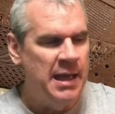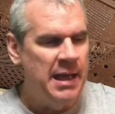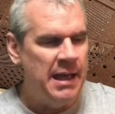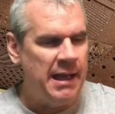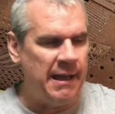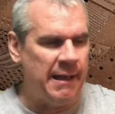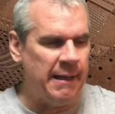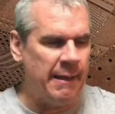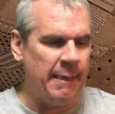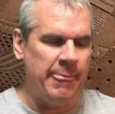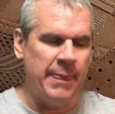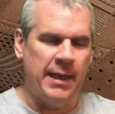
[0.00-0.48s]

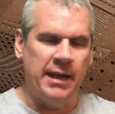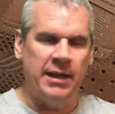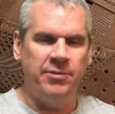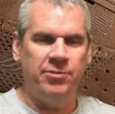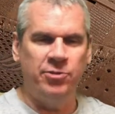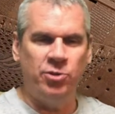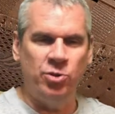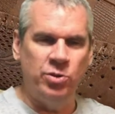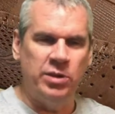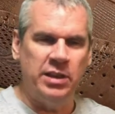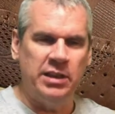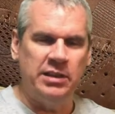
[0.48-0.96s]
And then a
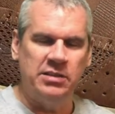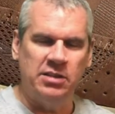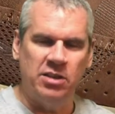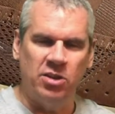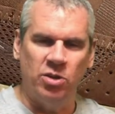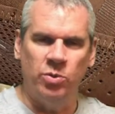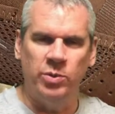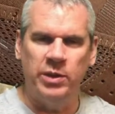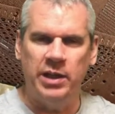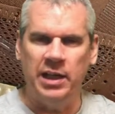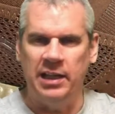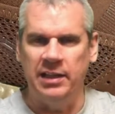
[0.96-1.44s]
few days
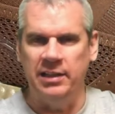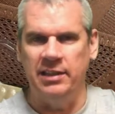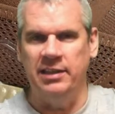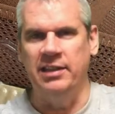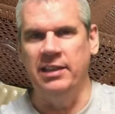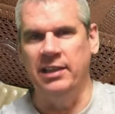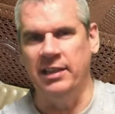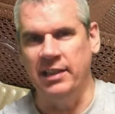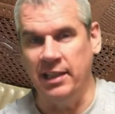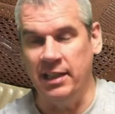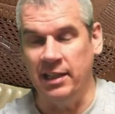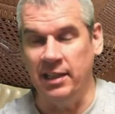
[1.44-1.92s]
ago, we had
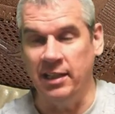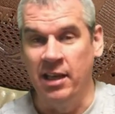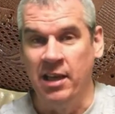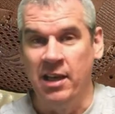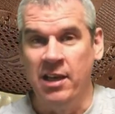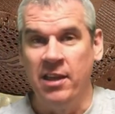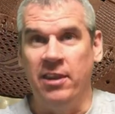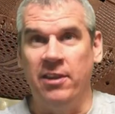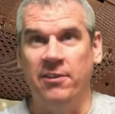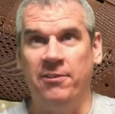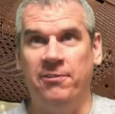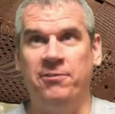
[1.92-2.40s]
the
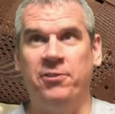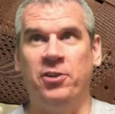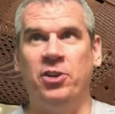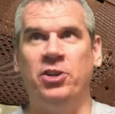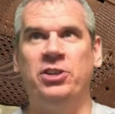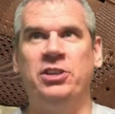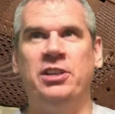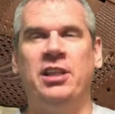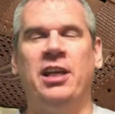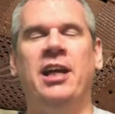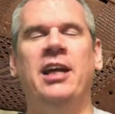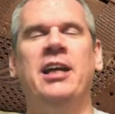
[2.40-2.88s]

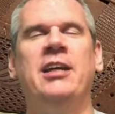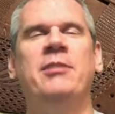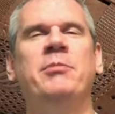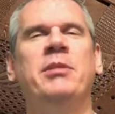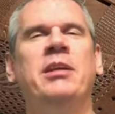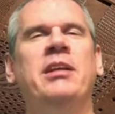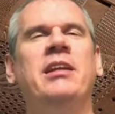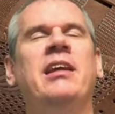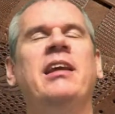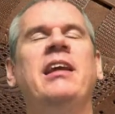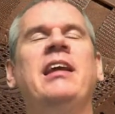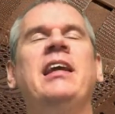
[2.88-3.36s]
first time
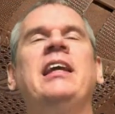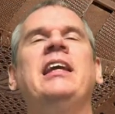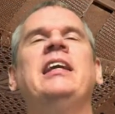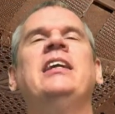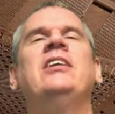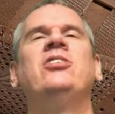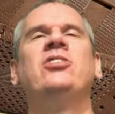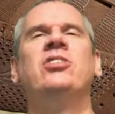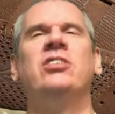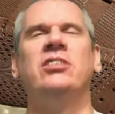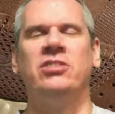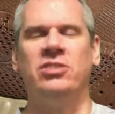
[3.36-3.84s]
in
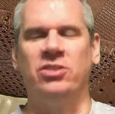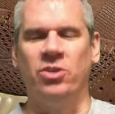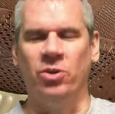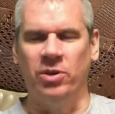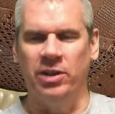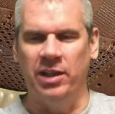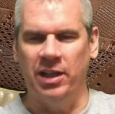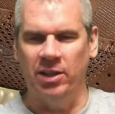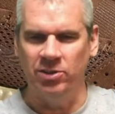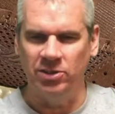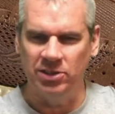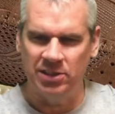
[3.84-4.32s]
ages
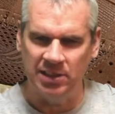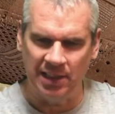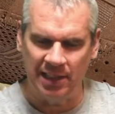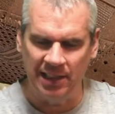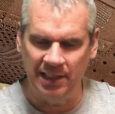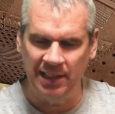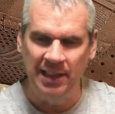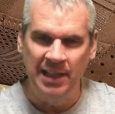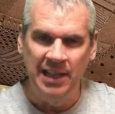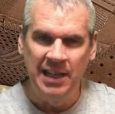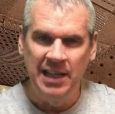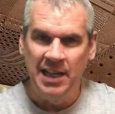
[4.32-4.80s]
going
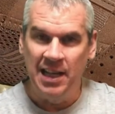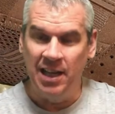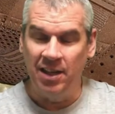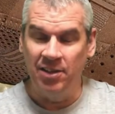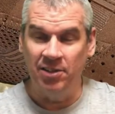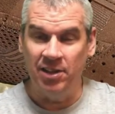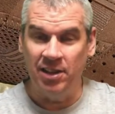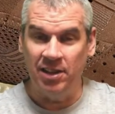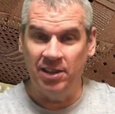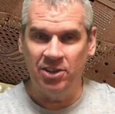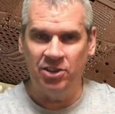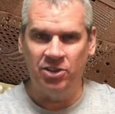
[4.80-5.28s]
outside
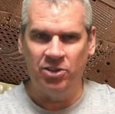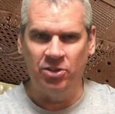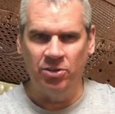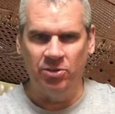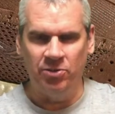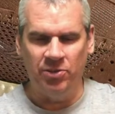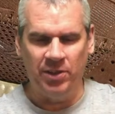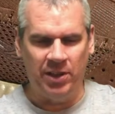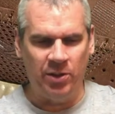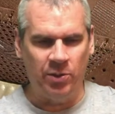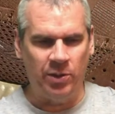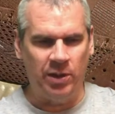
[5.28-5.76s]
and
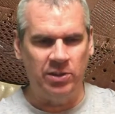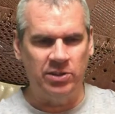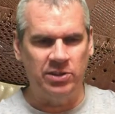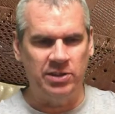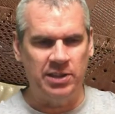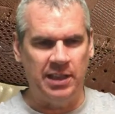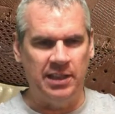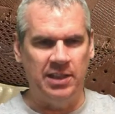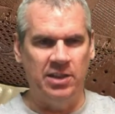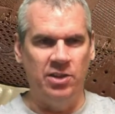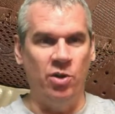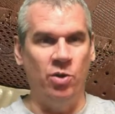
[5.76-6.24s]
shooting video
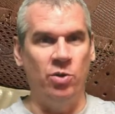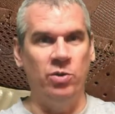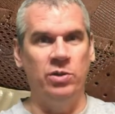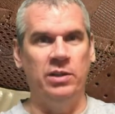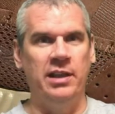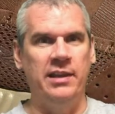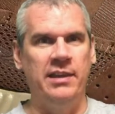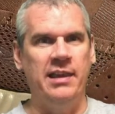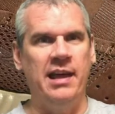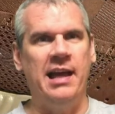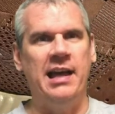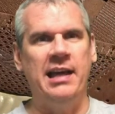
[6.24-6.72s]
outside. Not
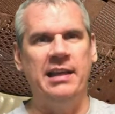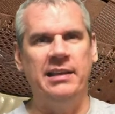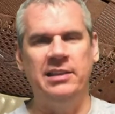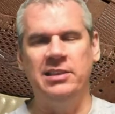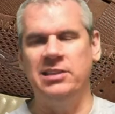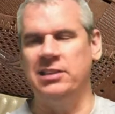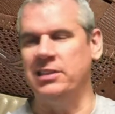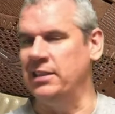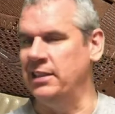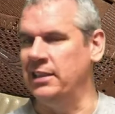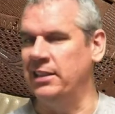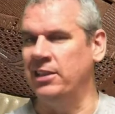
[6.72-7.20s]
only that, in the
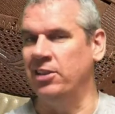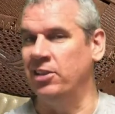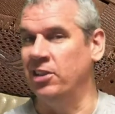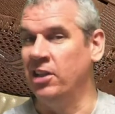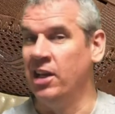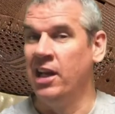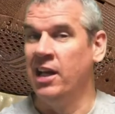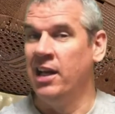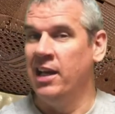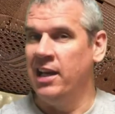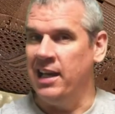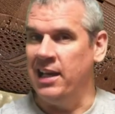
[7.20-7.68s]
sneaker
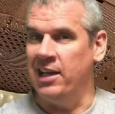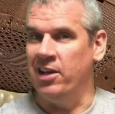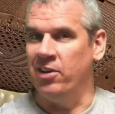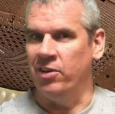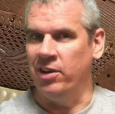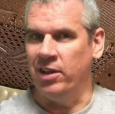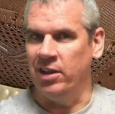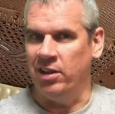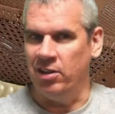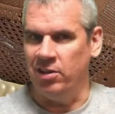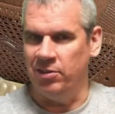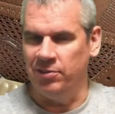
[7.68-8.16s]

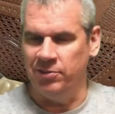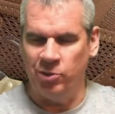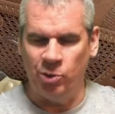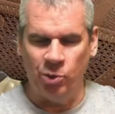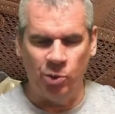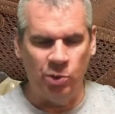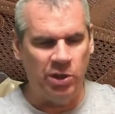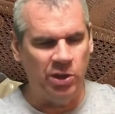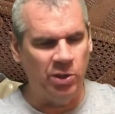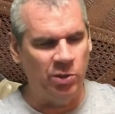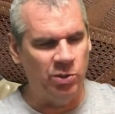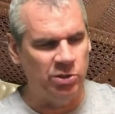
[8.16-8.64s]
area of
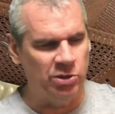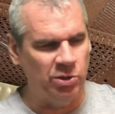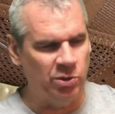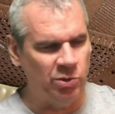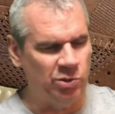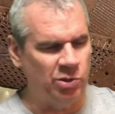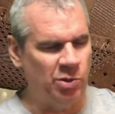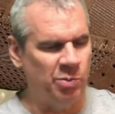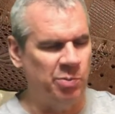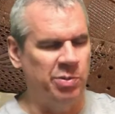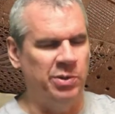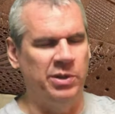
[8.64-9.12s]
Tokyo. So it
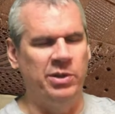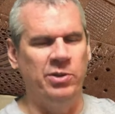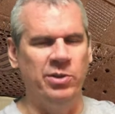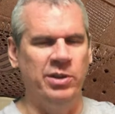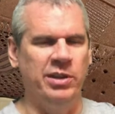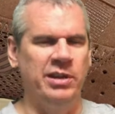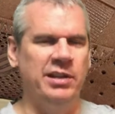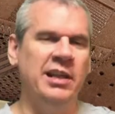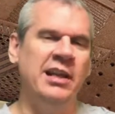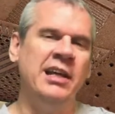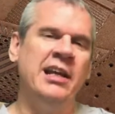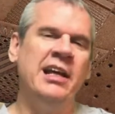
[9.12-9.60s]
was a
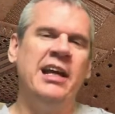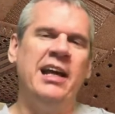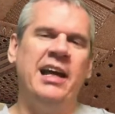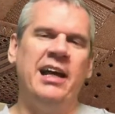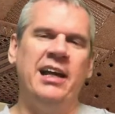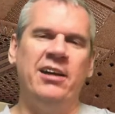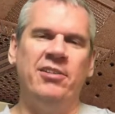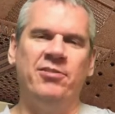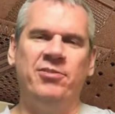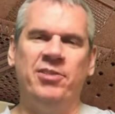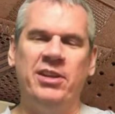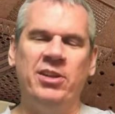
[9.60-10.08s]
brilliant
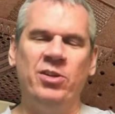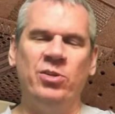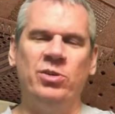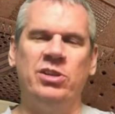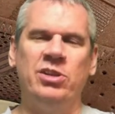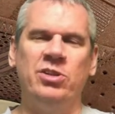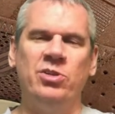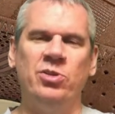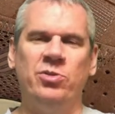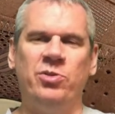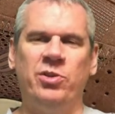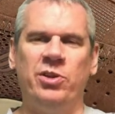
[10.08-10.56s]
video
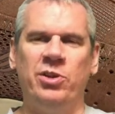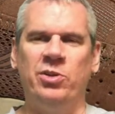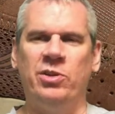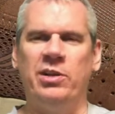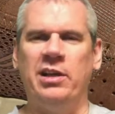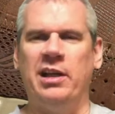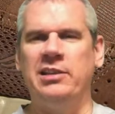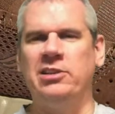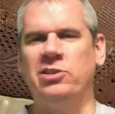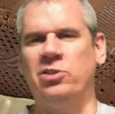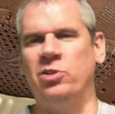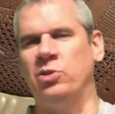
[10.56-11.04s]
to do for you
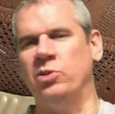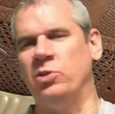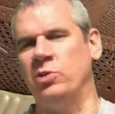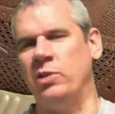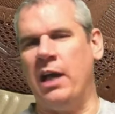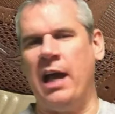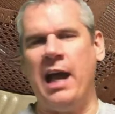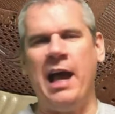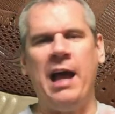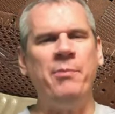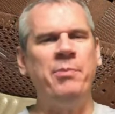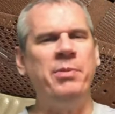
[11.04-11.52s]
guys. So
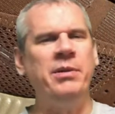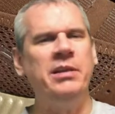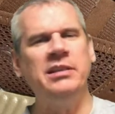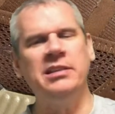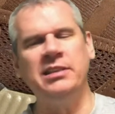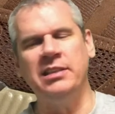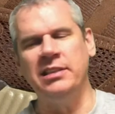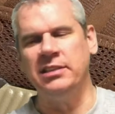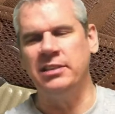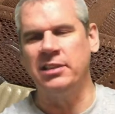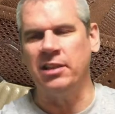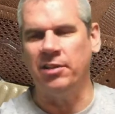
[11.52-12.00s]
happy to
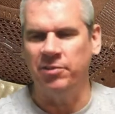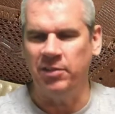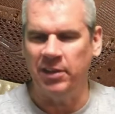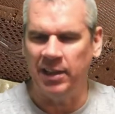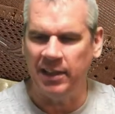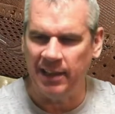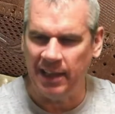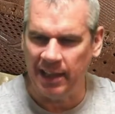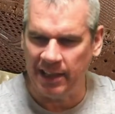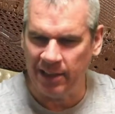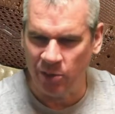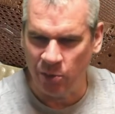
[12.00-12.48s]
see stuff
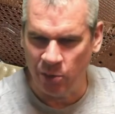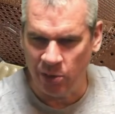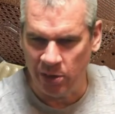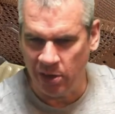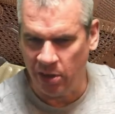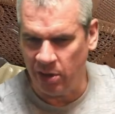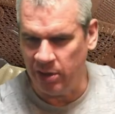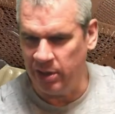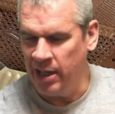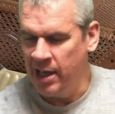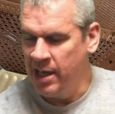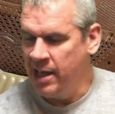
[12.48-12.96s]
like that going
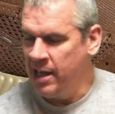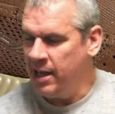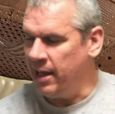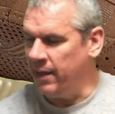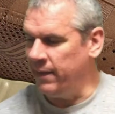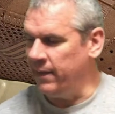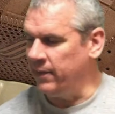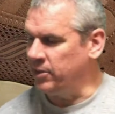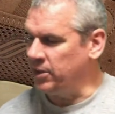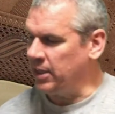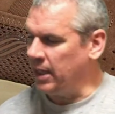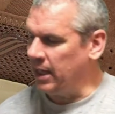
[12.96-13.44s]
on
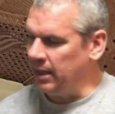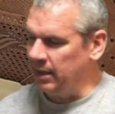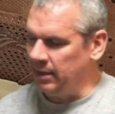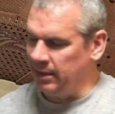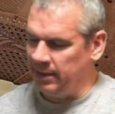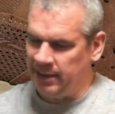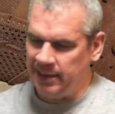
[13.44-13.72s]
at the channel.